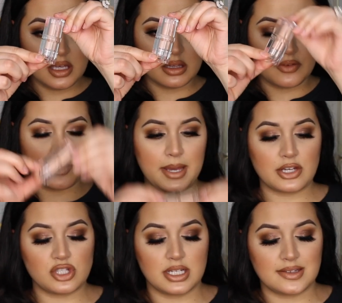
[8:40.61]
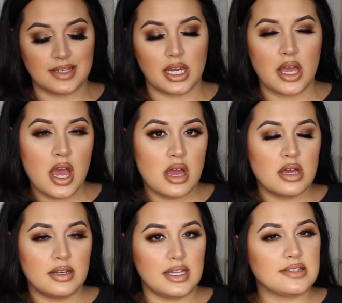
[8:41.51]
I love the packaging. It's like
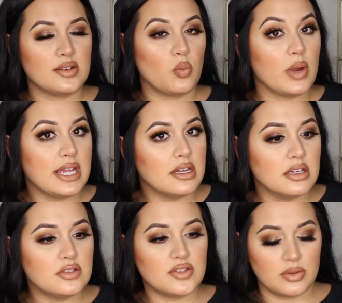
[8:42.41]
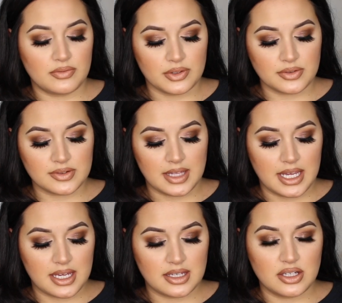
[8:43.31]
nice and weighted, so it feels
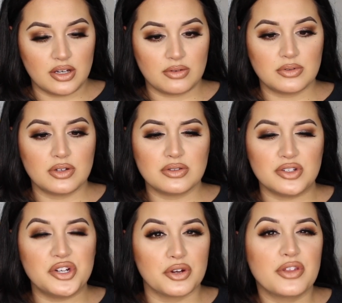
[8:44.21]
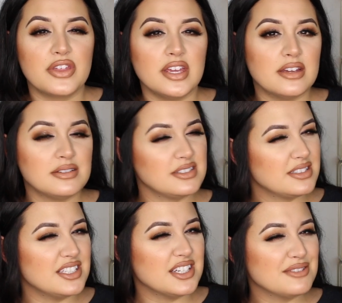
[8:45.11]
like, you know, girthy,
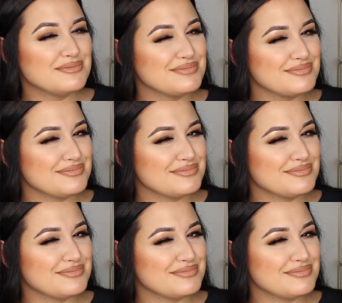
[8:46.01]
you know?